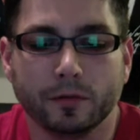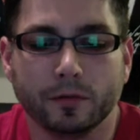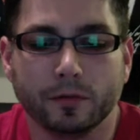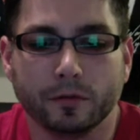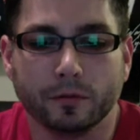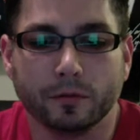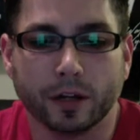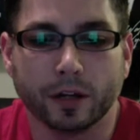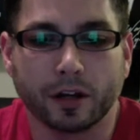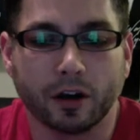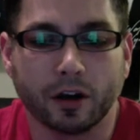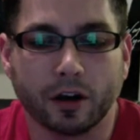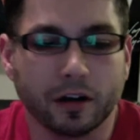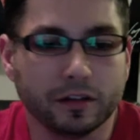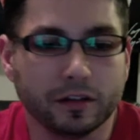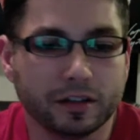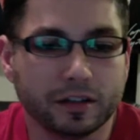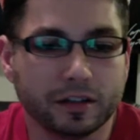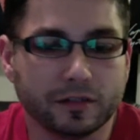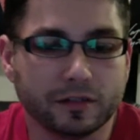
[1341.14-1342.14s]

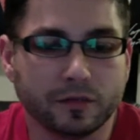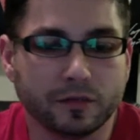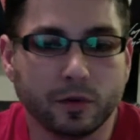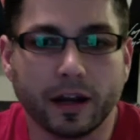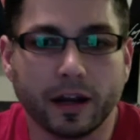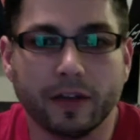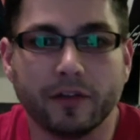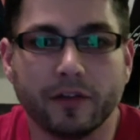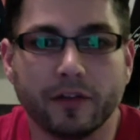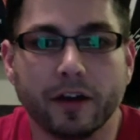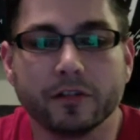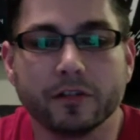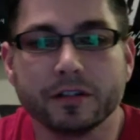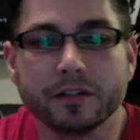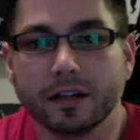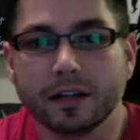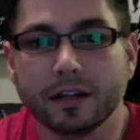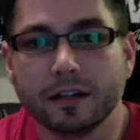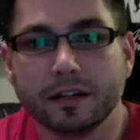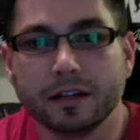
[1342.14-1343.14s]
regardless of what I've ever
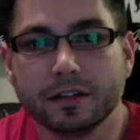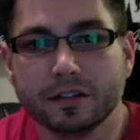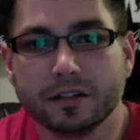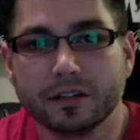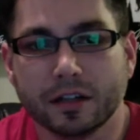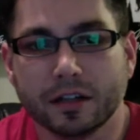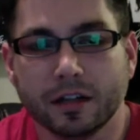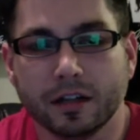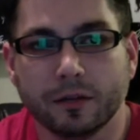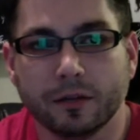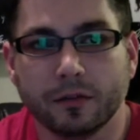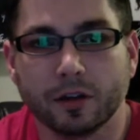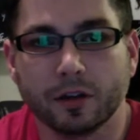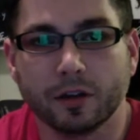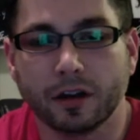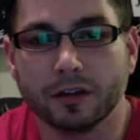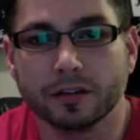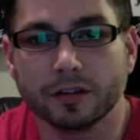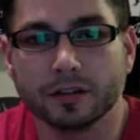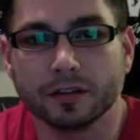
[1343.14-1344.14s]
done in the gym,
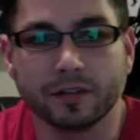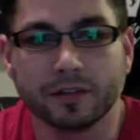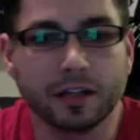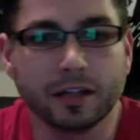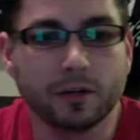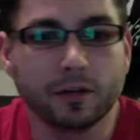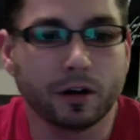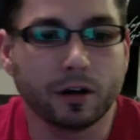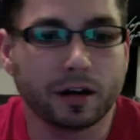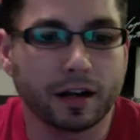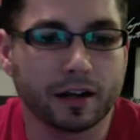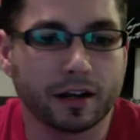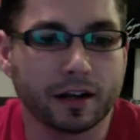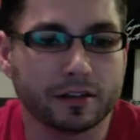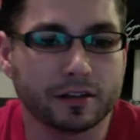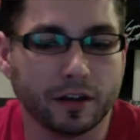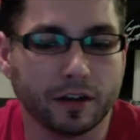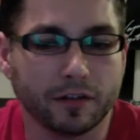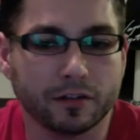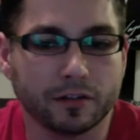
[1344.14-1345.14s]
regardless of any workouts
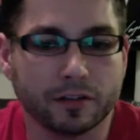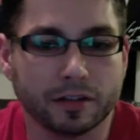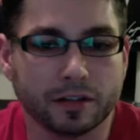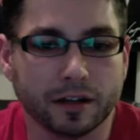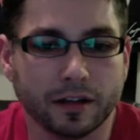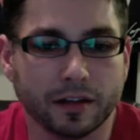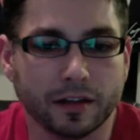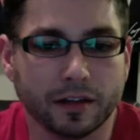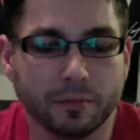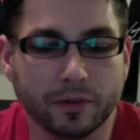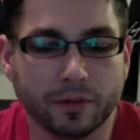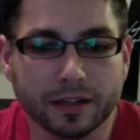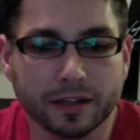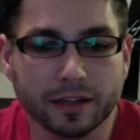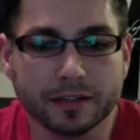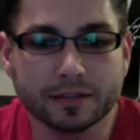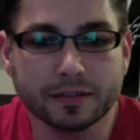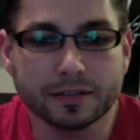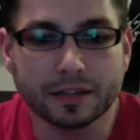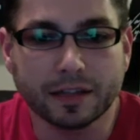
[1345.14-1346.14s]
I've ever done, the
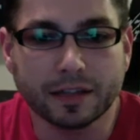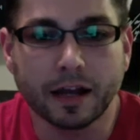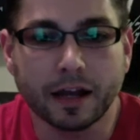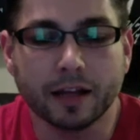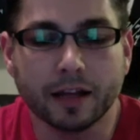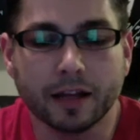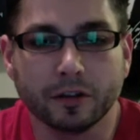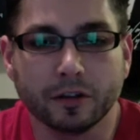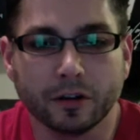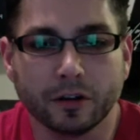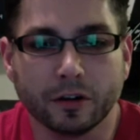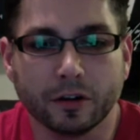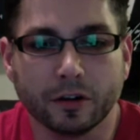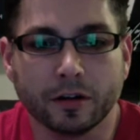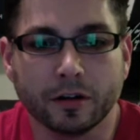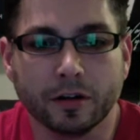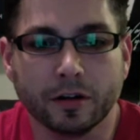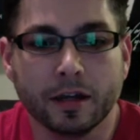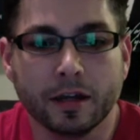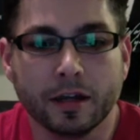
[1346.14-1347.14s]
biggest thing I
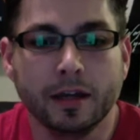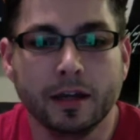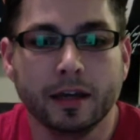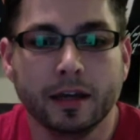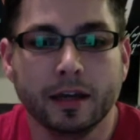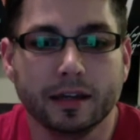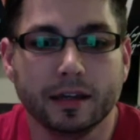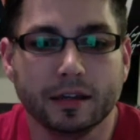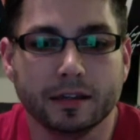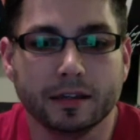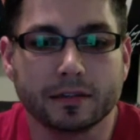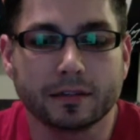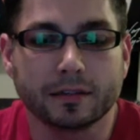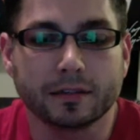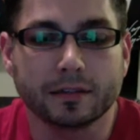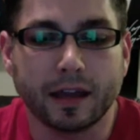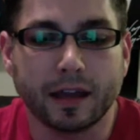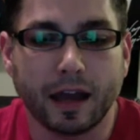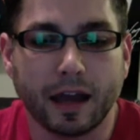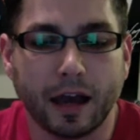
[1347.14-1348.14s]
learn
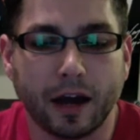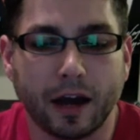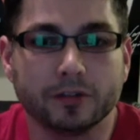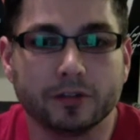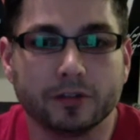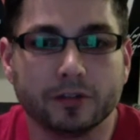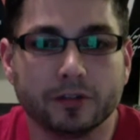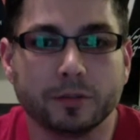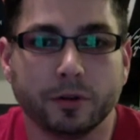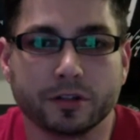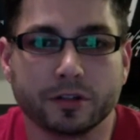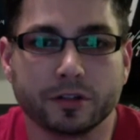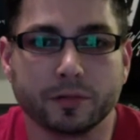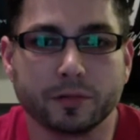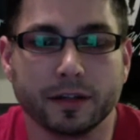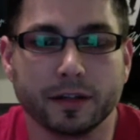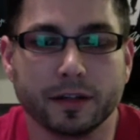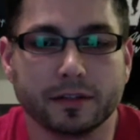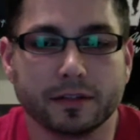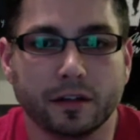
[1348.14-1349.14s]
is how to push
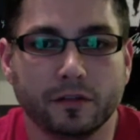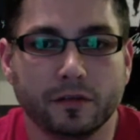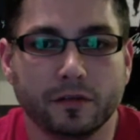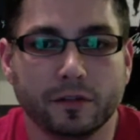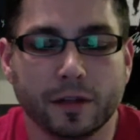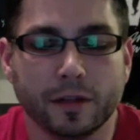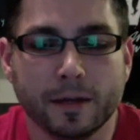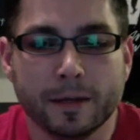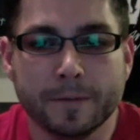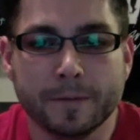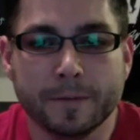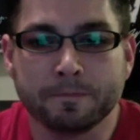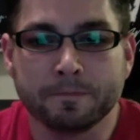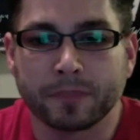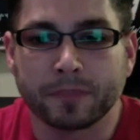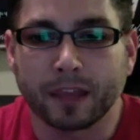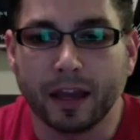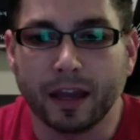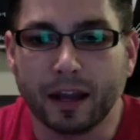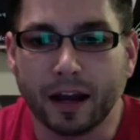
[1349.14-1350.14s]
myself.
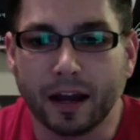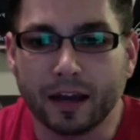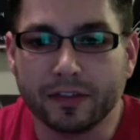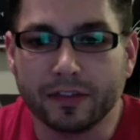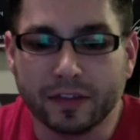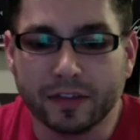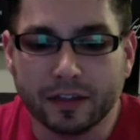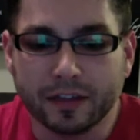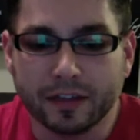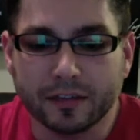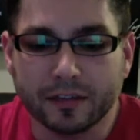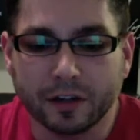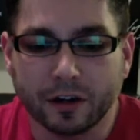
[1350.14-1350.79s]
And I think